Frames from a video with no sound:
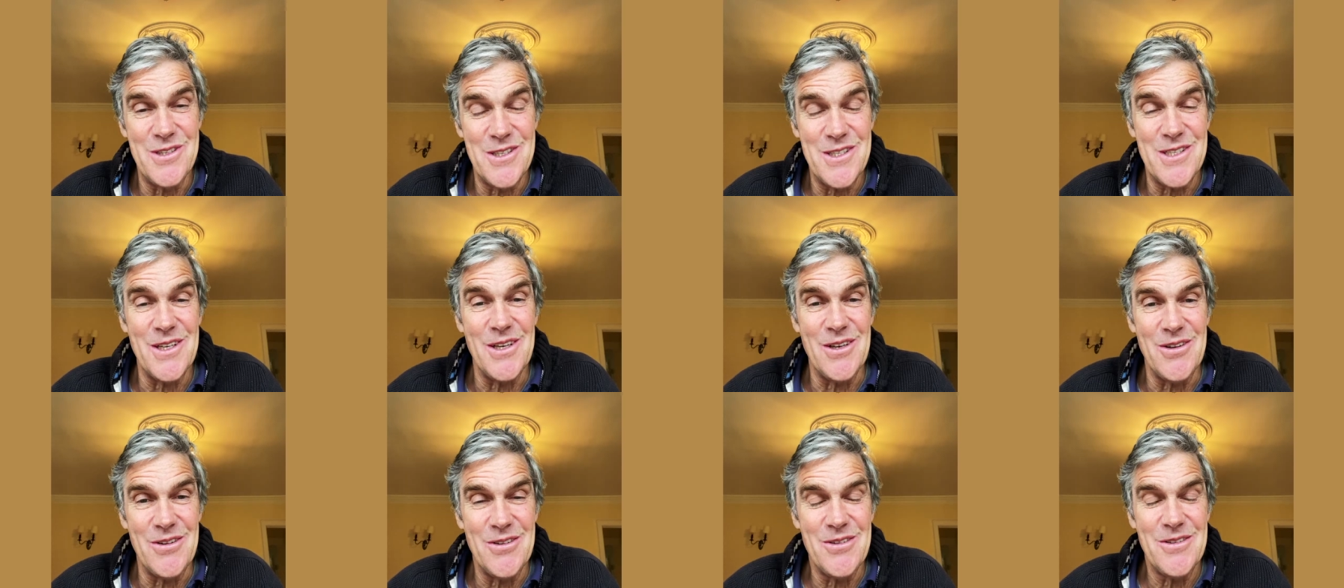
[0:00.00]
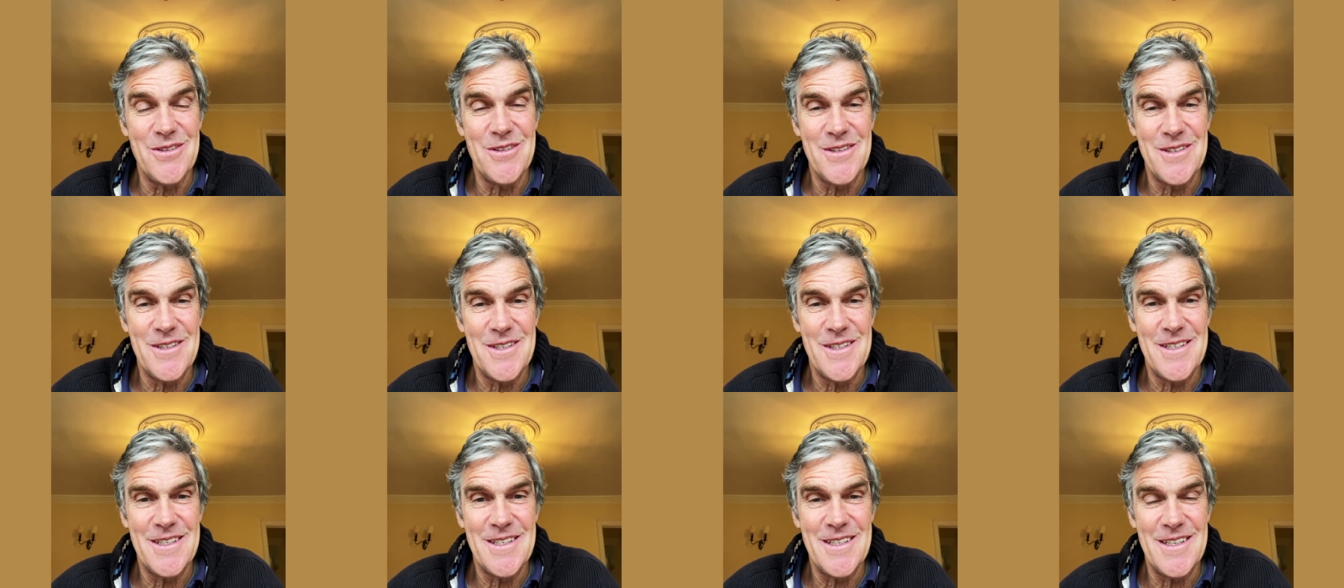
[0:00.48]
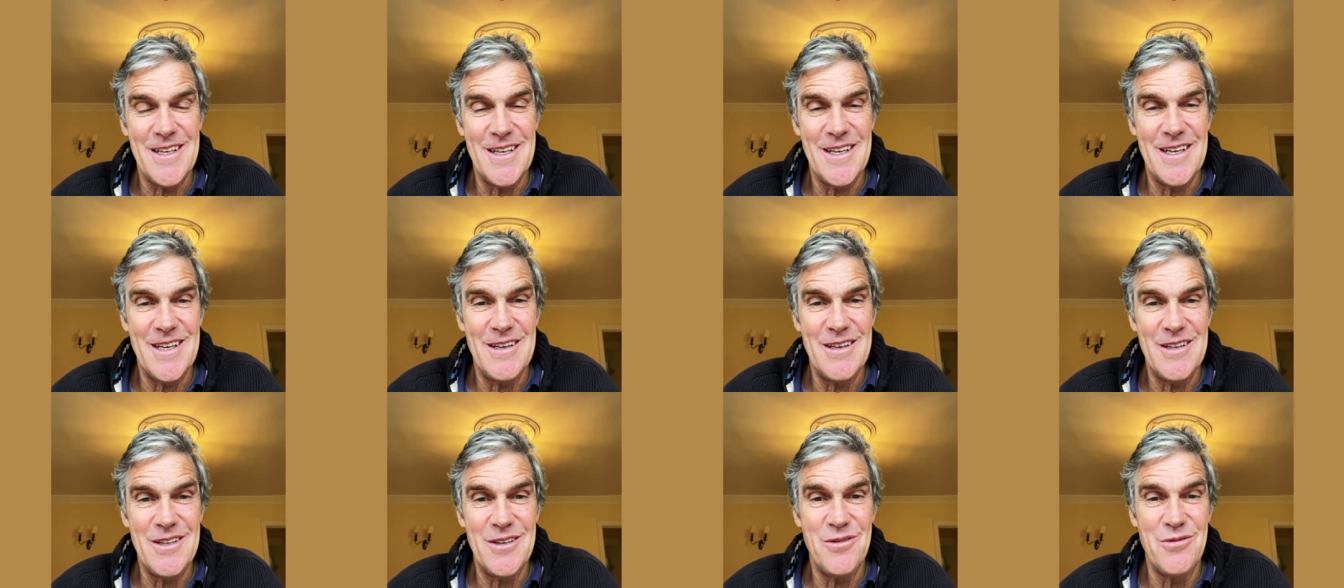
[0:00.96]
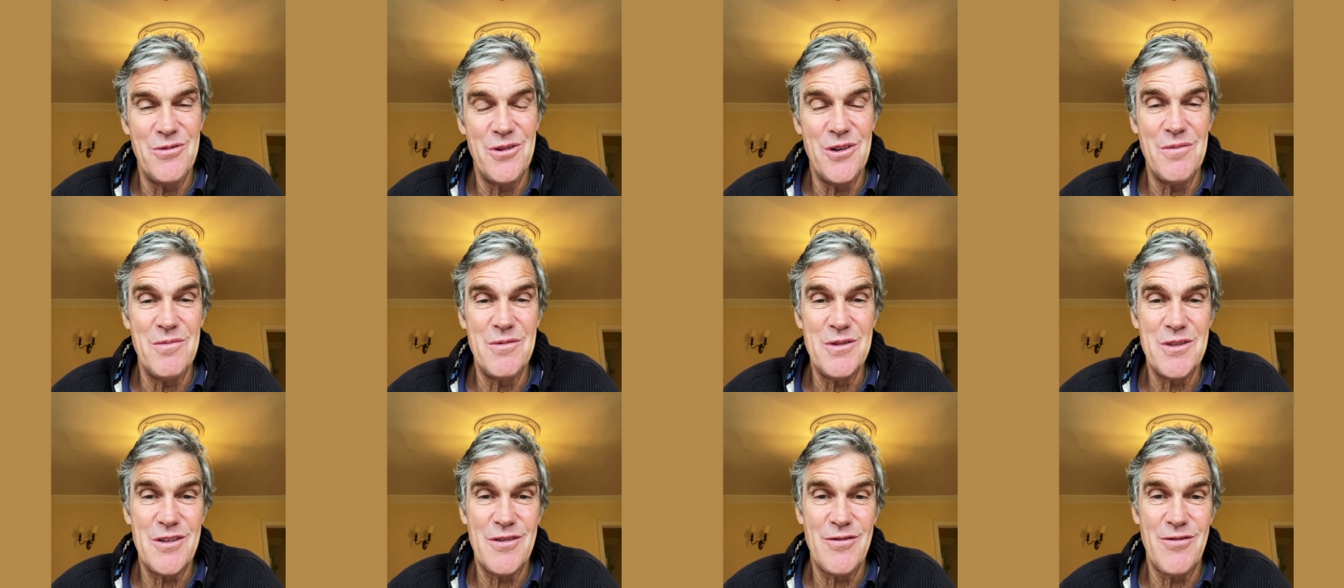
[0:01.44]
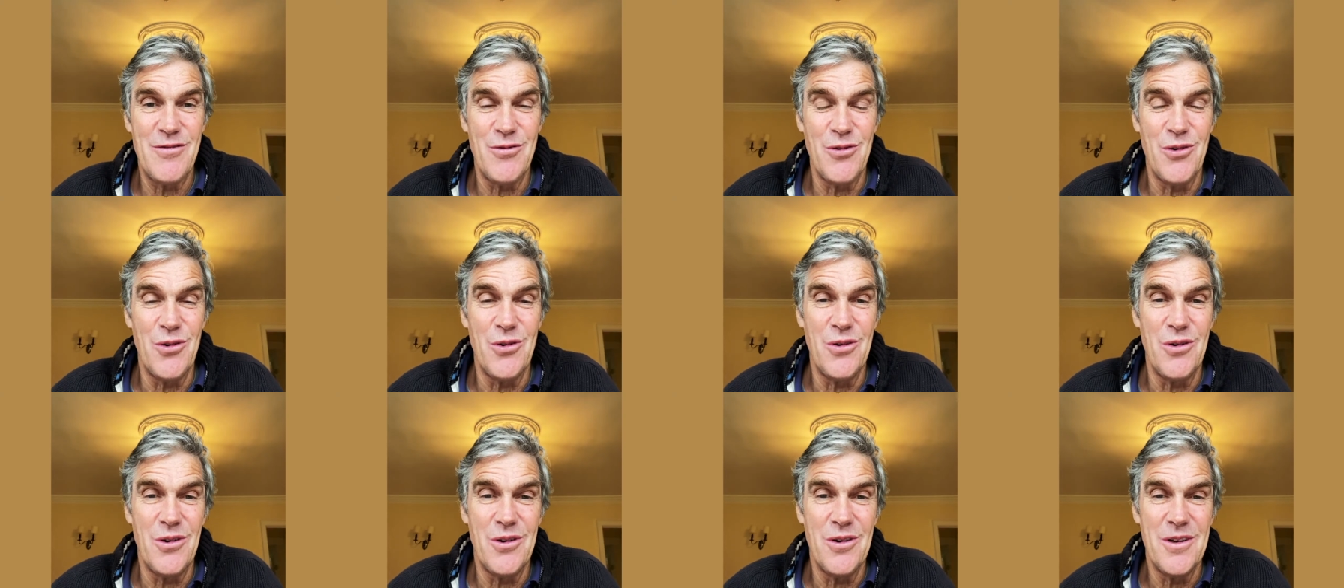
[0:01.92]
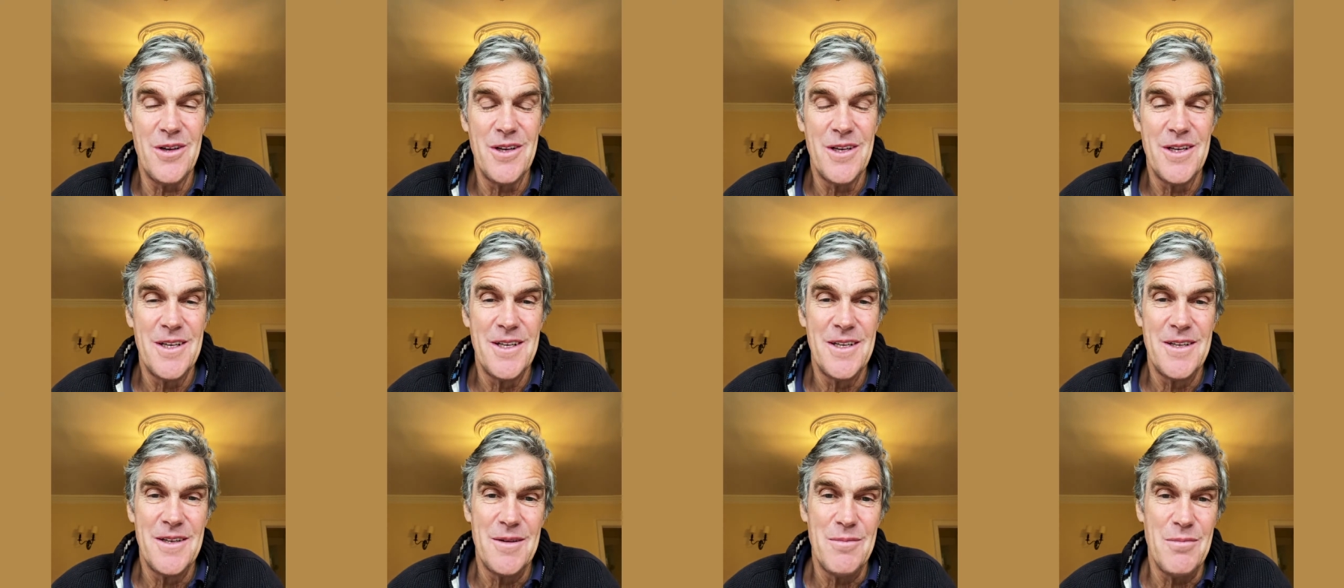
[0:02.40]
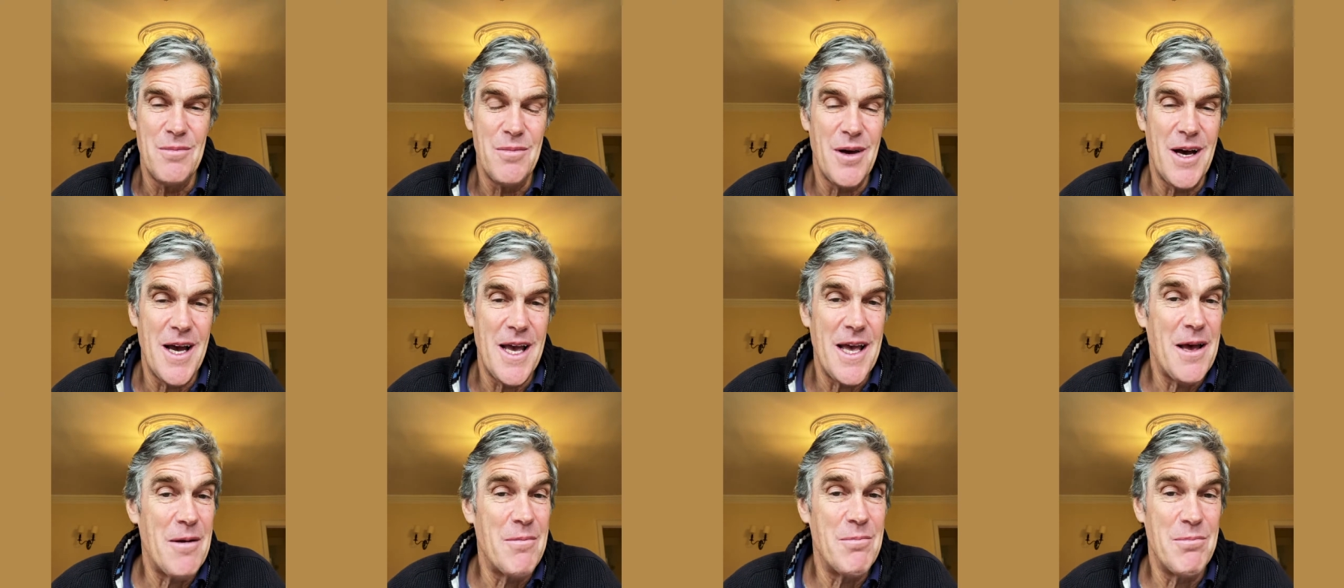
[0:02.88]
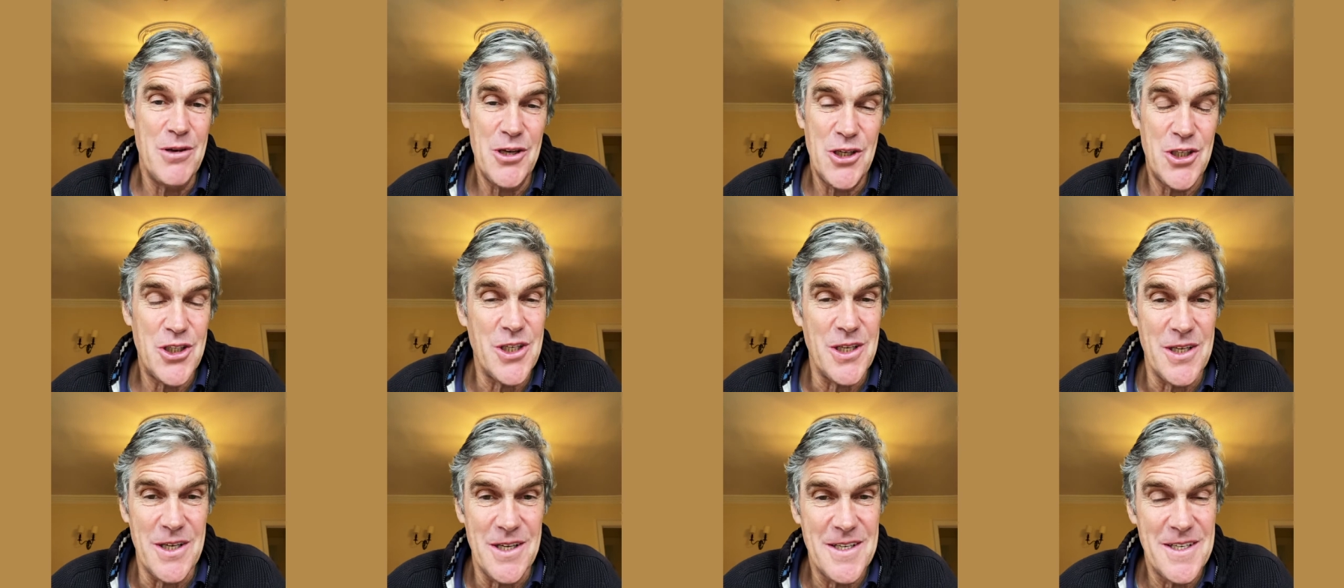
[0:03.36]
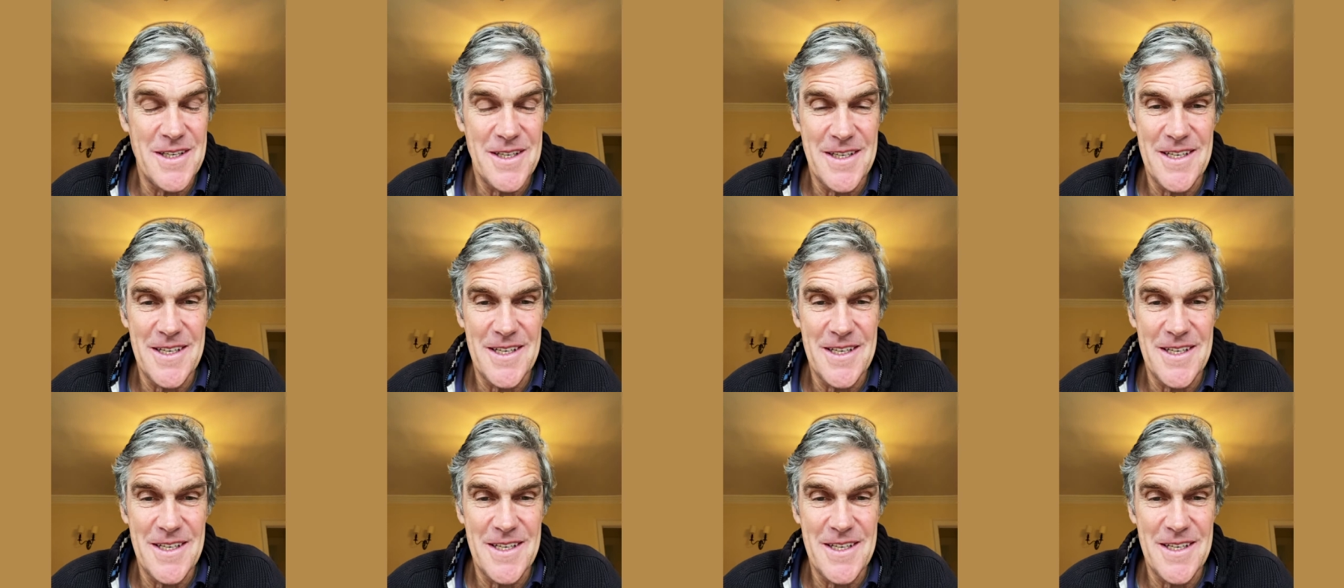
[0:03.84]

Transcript: still. Uh, the rooms for my ambition.